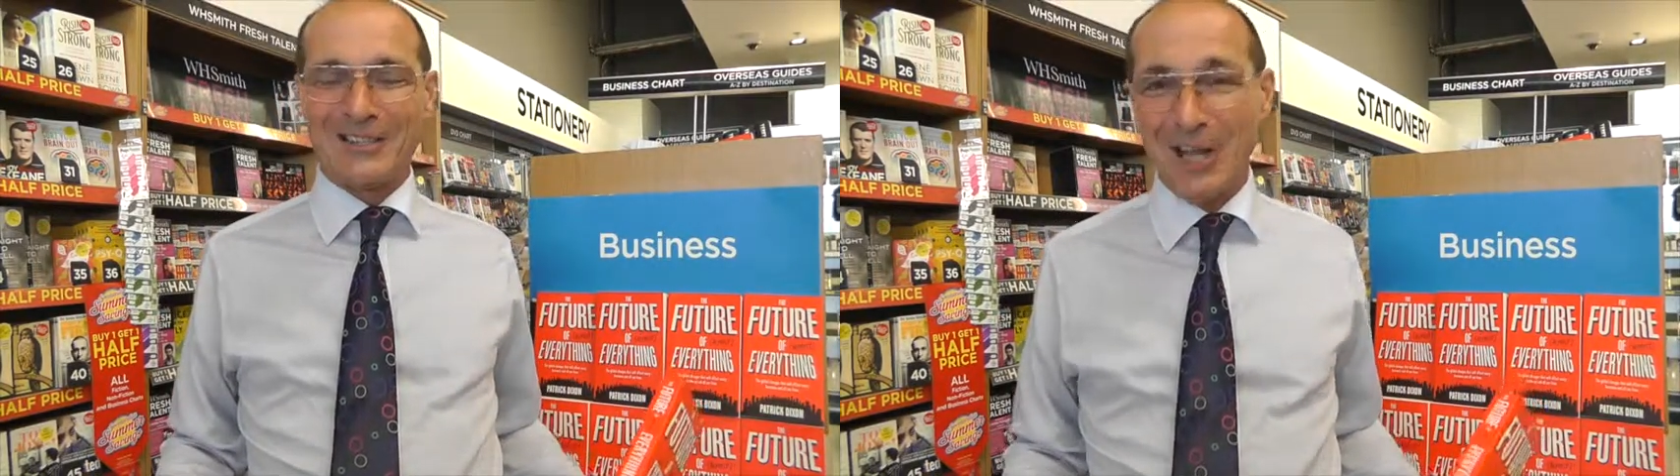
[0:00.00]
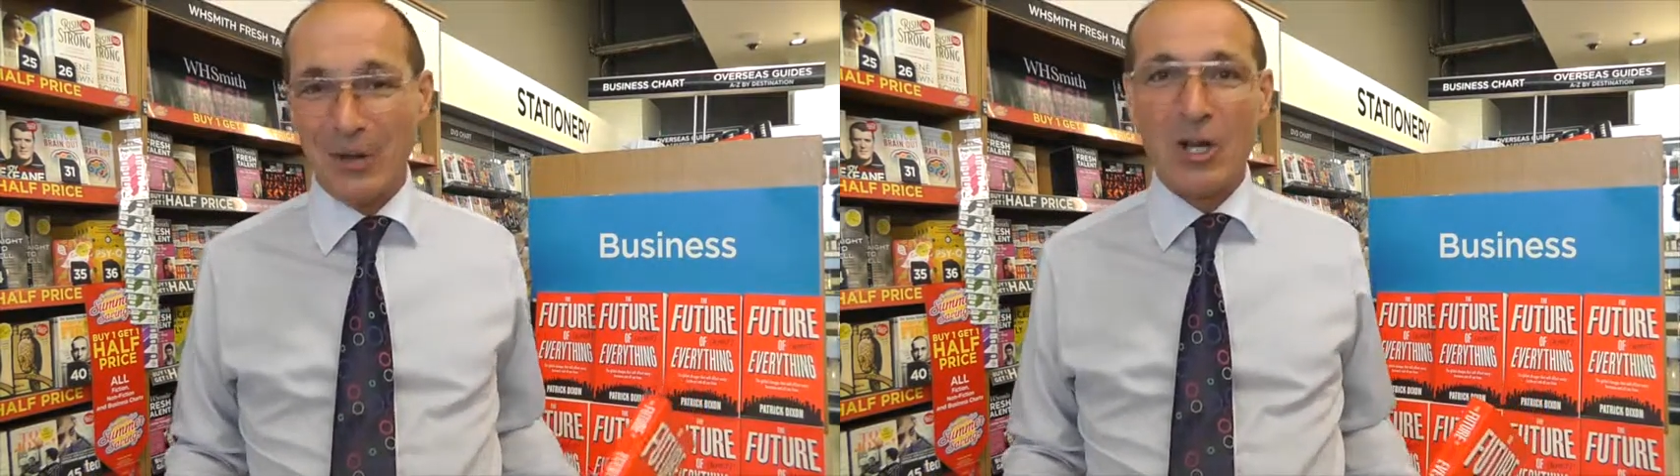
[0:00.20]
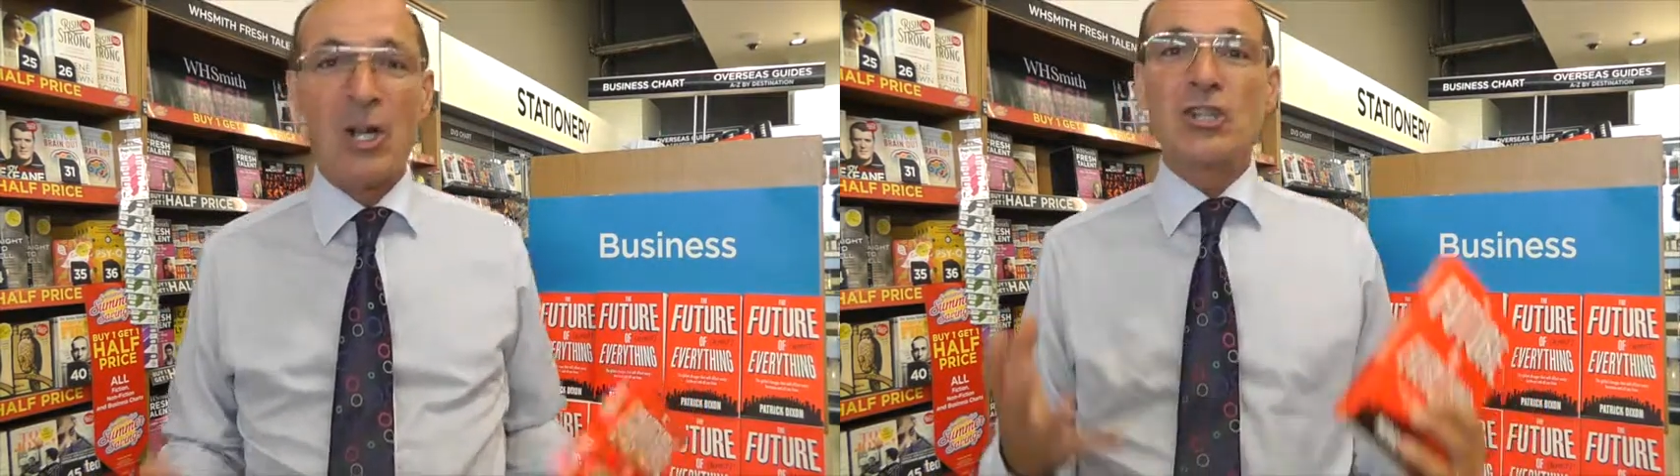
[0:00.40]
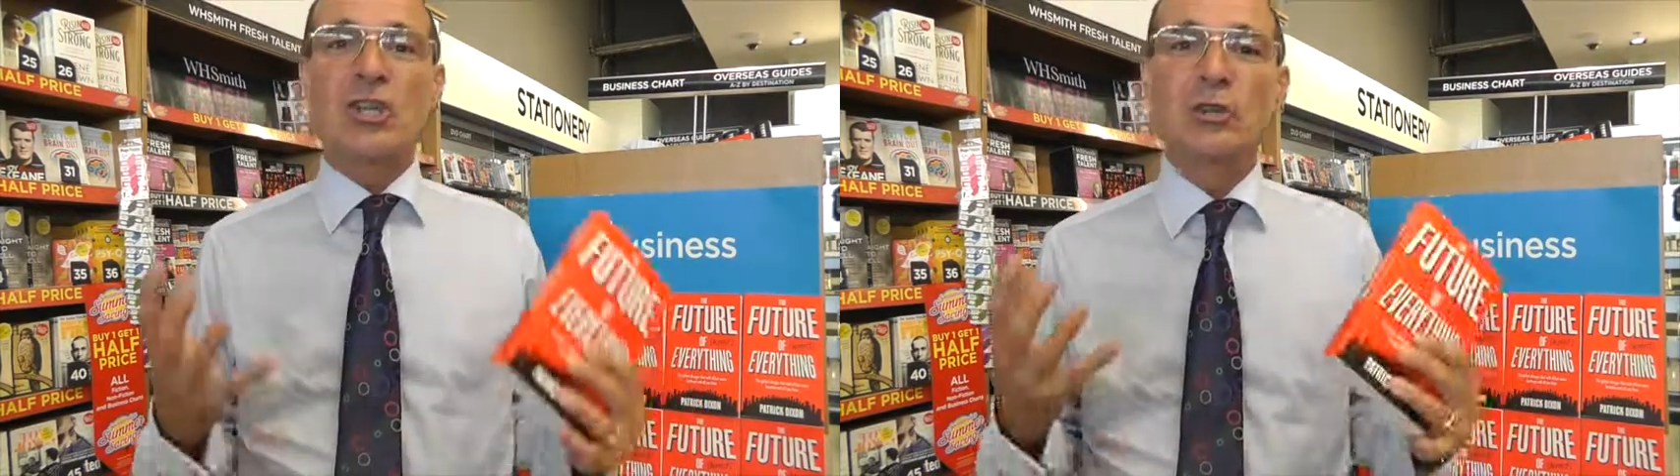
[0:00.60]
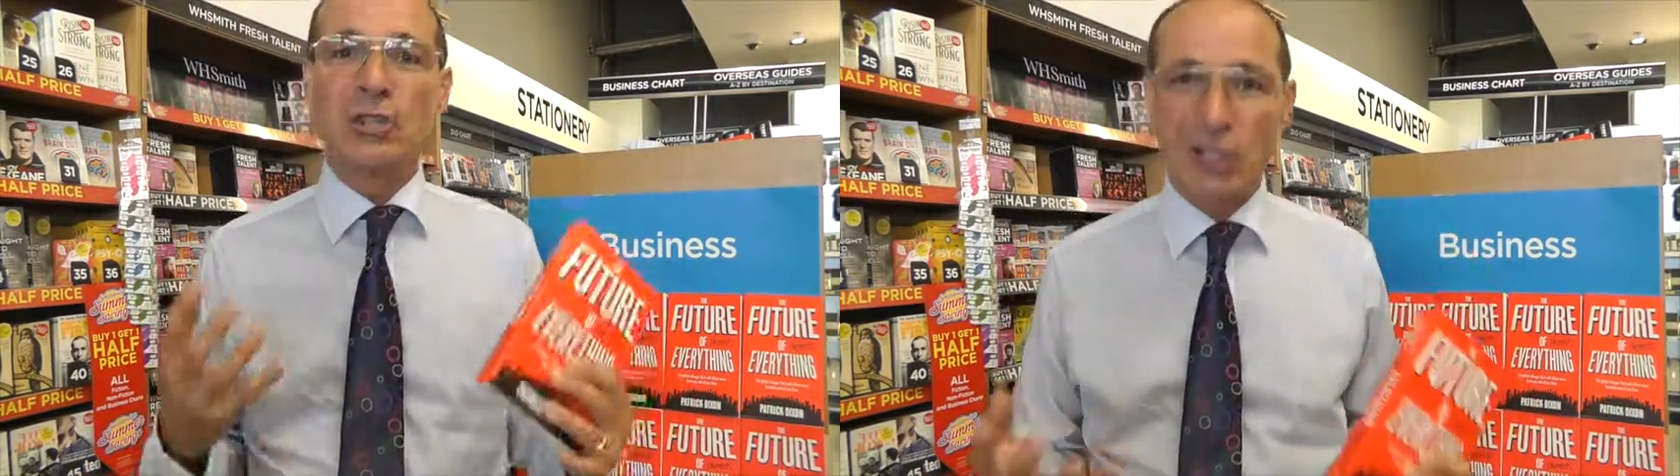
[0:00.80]
So,
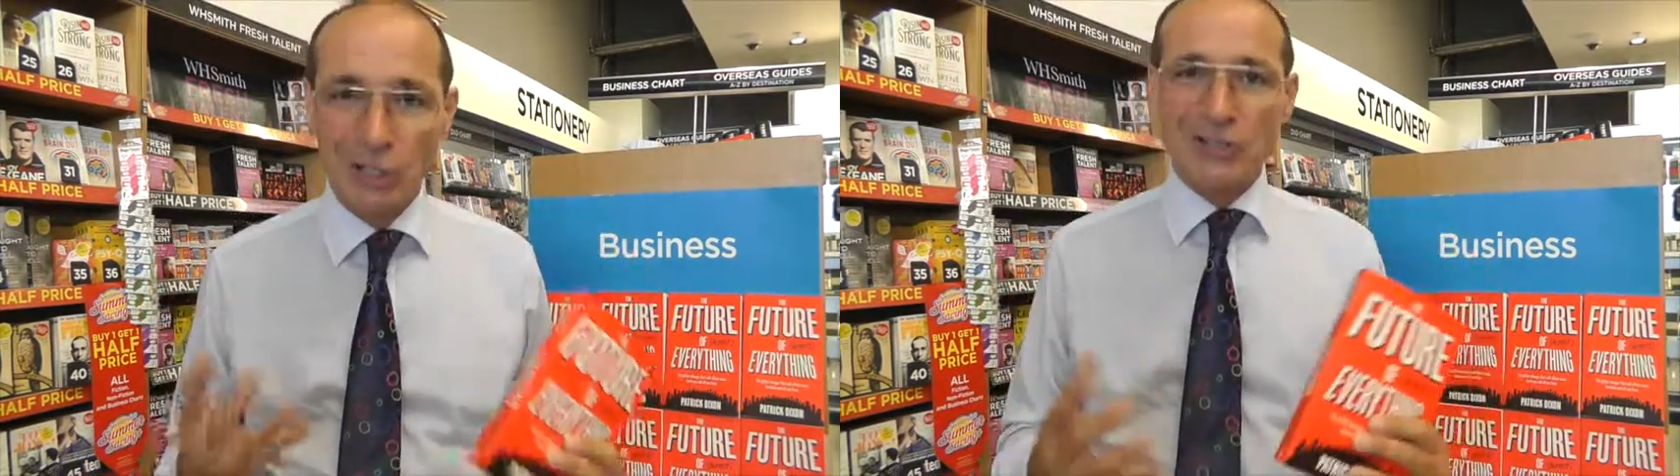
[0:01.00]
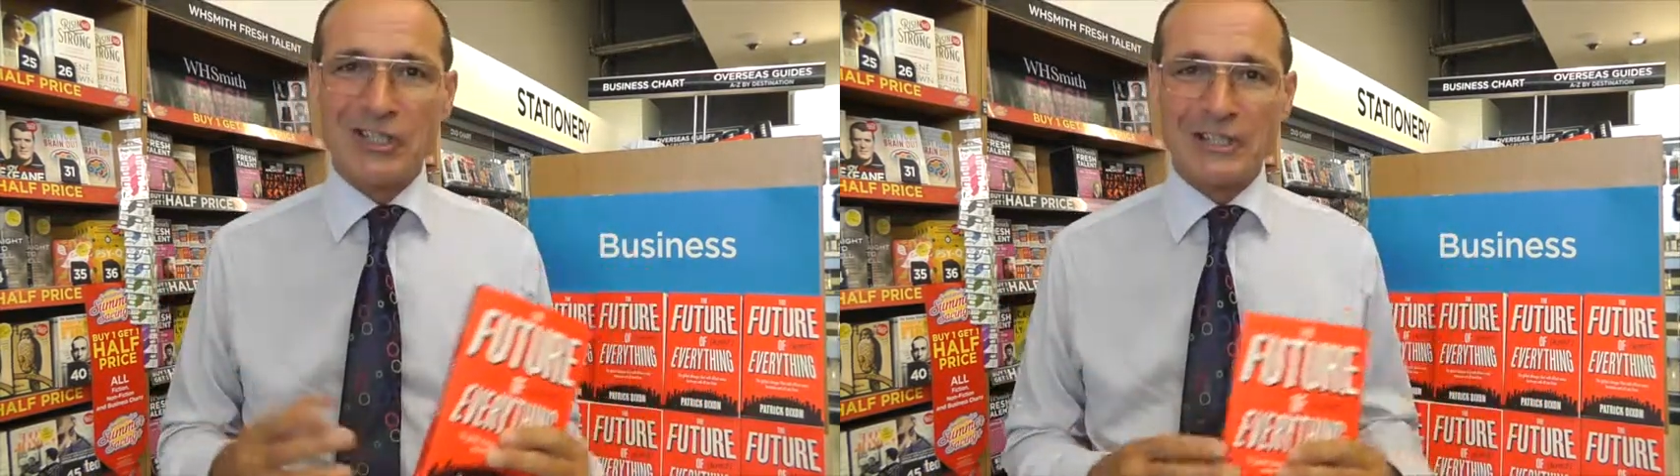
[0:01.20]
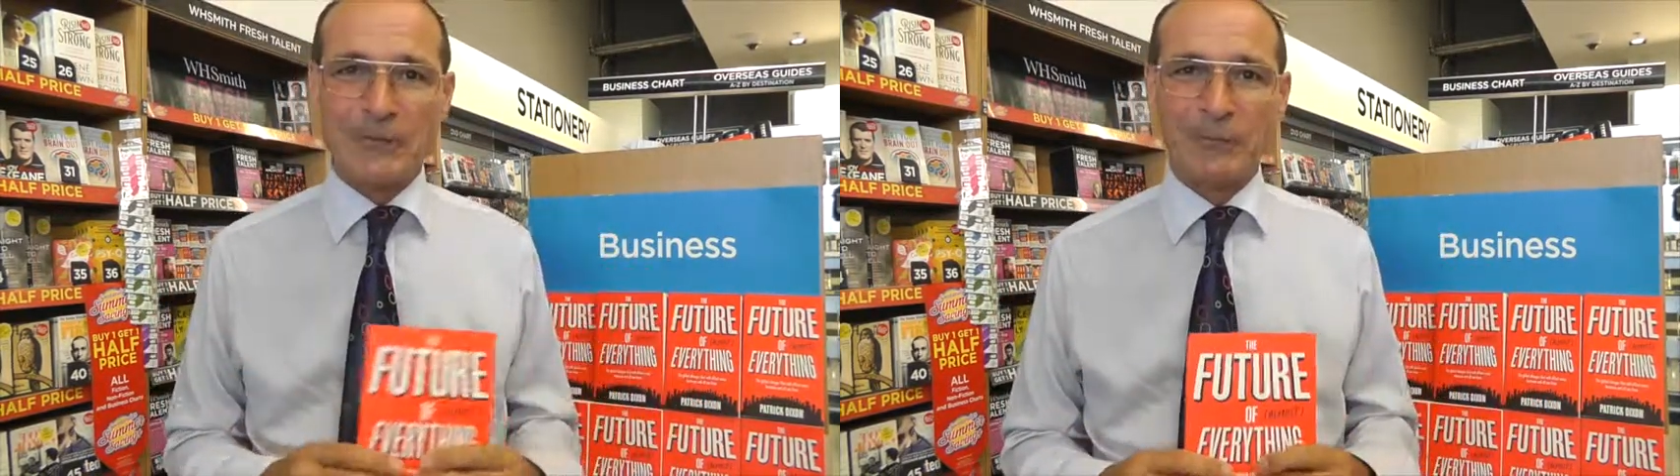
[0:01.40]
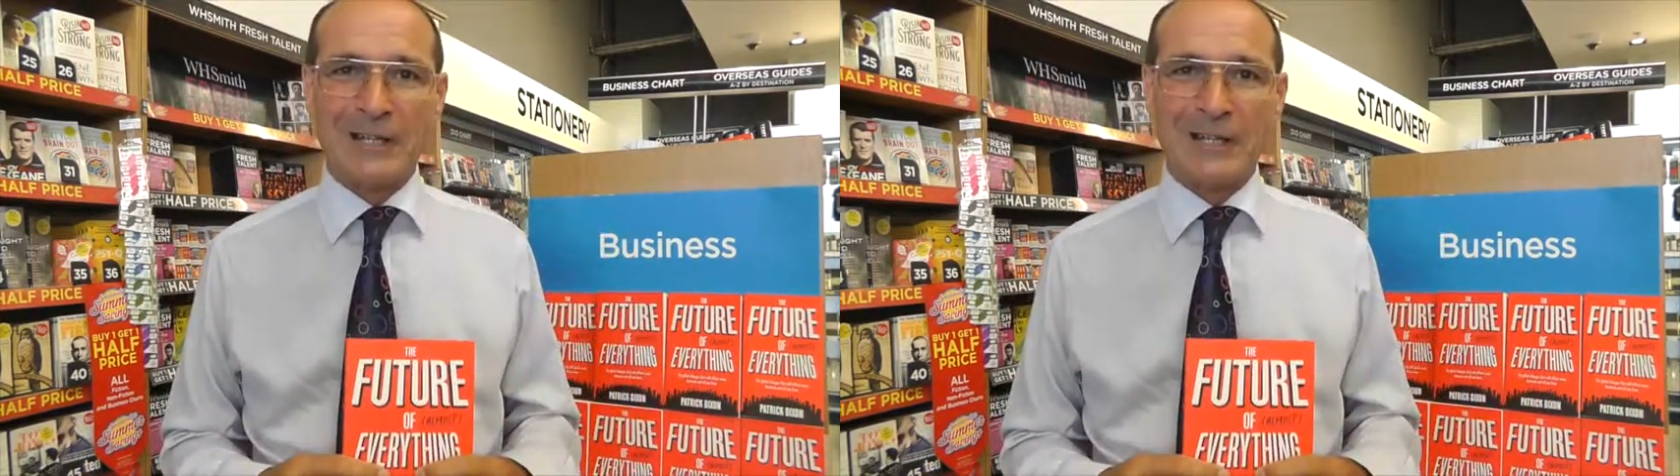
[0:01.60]
two hugely different